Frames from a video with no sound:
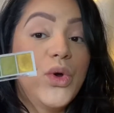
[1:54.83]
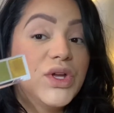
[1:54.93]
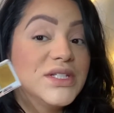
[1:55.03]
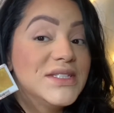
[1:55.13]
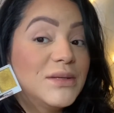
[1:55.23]

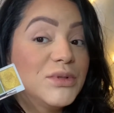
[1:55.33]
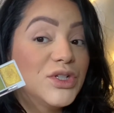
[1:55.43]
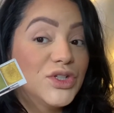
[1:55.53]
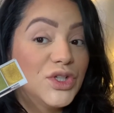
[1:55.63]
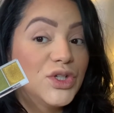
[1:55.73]

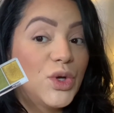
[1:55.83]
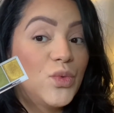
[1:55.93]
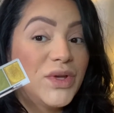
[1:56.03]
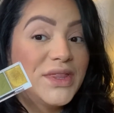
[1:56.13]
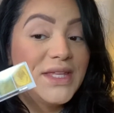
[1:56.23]
similar look
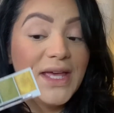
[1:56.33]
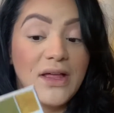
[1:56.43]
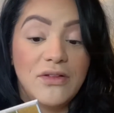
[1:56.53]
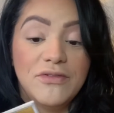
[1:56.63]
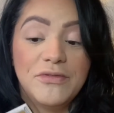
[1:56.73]
with the
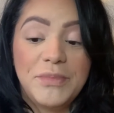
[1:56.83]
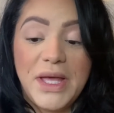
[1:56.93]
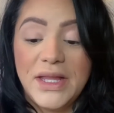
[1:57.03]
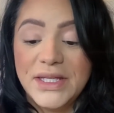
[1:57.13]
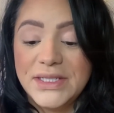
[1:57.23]
e.l.f.
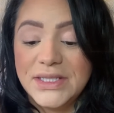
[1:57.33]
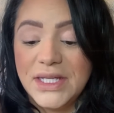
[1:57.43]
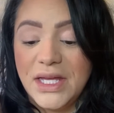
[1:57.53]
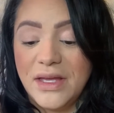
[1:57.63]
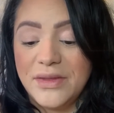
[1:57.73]
palette,
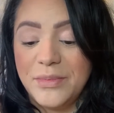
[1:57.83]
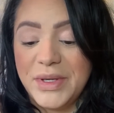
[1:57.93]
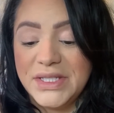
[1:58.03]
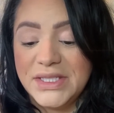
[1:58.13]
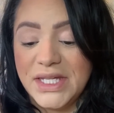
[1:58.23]
the
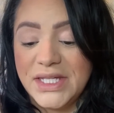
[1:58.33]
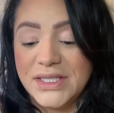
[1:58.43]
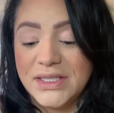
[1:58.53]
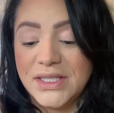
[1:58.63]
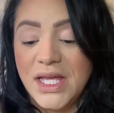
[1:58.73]

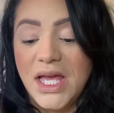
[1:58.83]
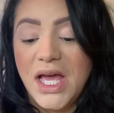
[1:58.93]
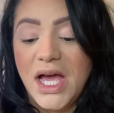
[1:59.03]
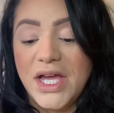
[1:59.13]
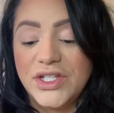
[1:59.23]
bite-size
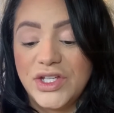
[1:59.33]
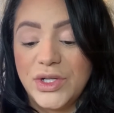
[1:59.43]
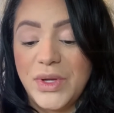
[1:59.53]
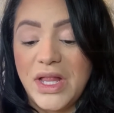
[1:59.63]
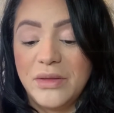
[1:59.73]

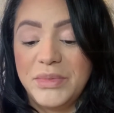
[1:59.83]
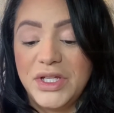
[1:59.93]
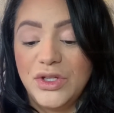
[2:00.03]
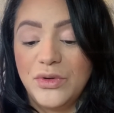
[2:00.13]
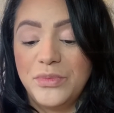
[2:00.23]
eyeshadow
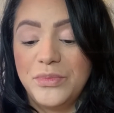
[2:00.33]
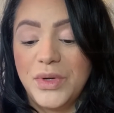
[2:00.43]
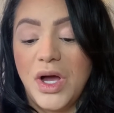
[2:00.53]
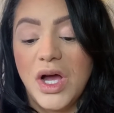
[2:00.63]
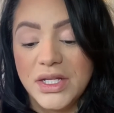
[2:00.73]

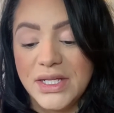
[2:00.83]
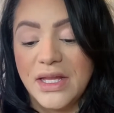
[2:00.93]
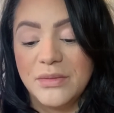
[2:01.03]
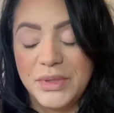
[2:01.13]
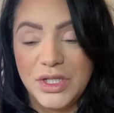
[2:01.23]
hot
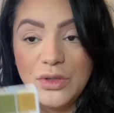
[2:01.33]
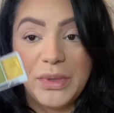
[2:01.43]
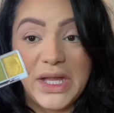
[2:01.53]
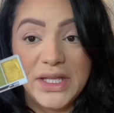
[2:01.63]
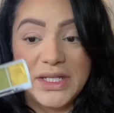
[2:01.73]
jalapeno
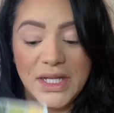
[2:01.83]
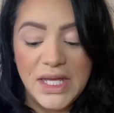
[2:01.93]
palette.